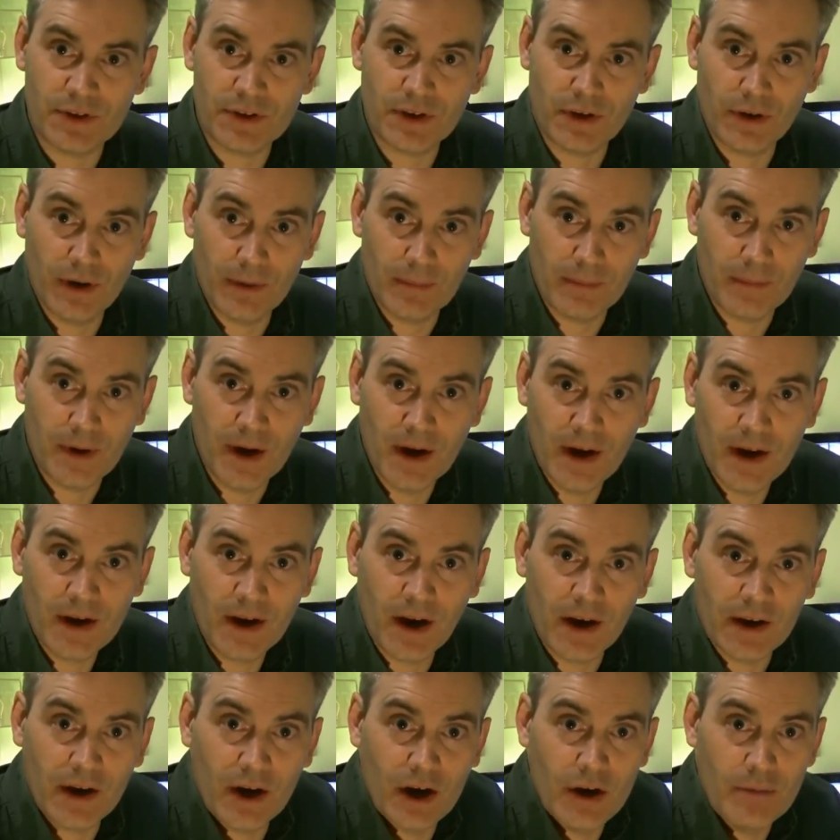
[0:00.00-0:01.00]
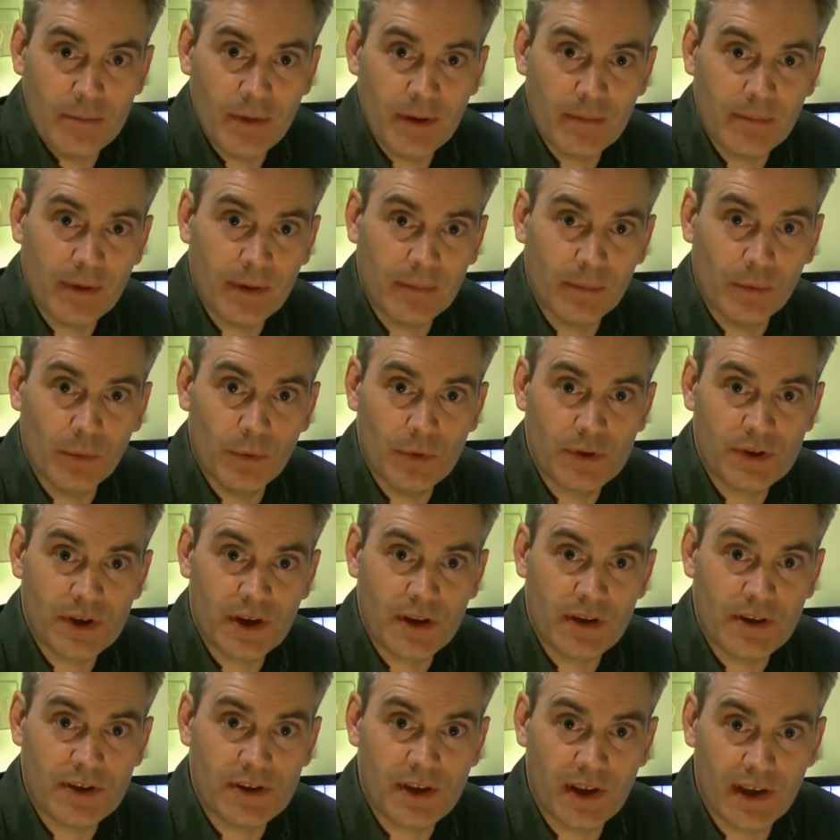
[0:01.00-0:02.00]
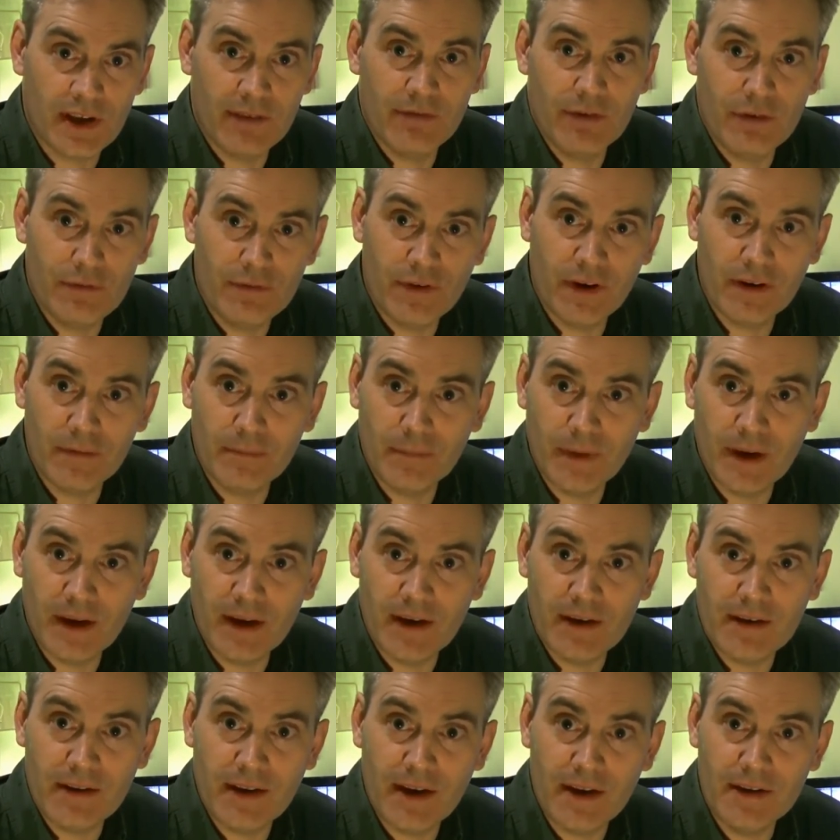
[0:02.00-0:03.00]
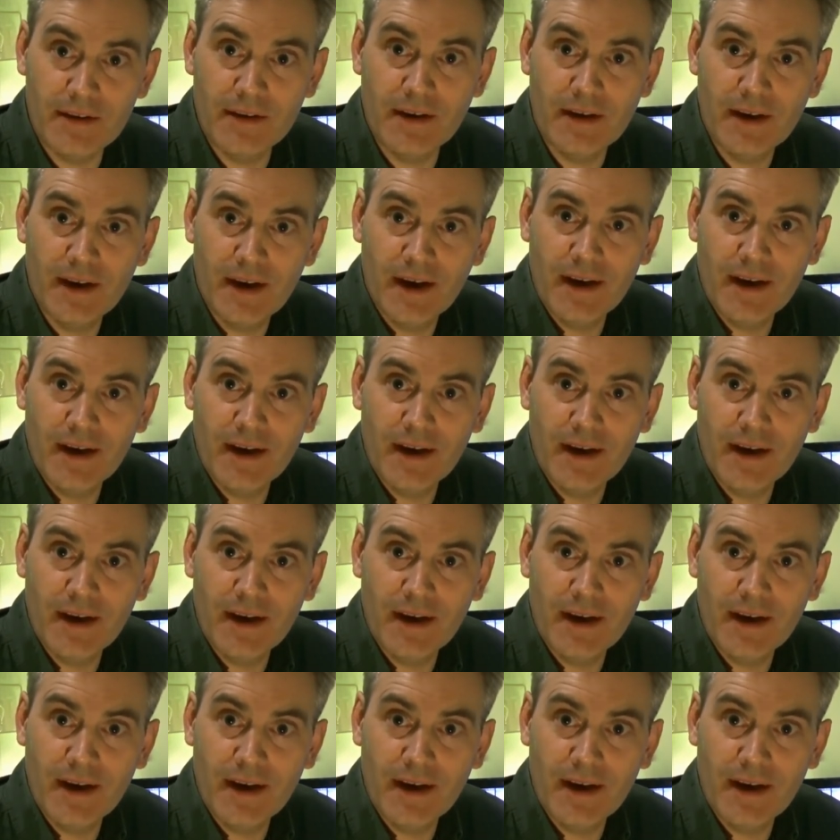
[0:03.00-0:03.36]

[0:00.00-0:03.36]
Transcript: So I'm kind of hoping people will see this, that if you fund me, then